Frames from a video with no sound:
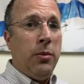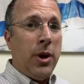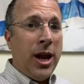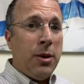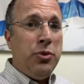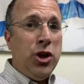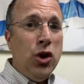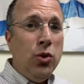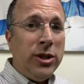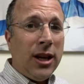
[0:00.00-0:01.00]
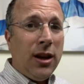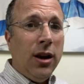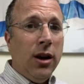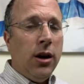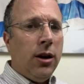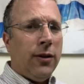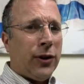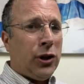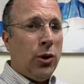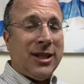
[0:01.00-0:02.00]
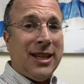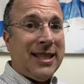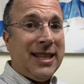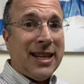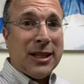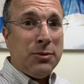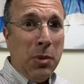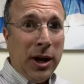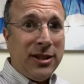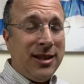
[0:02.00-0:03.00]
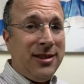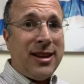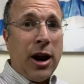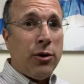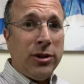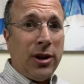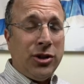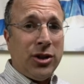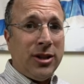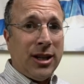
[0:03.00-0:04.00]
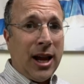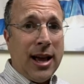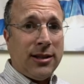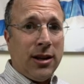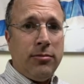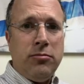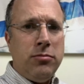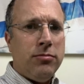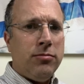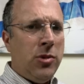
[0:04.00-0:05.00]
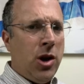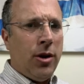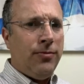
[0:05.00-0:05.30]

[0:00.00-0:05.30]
abusing for close to 6 months in terror dungeons in Gaza. No.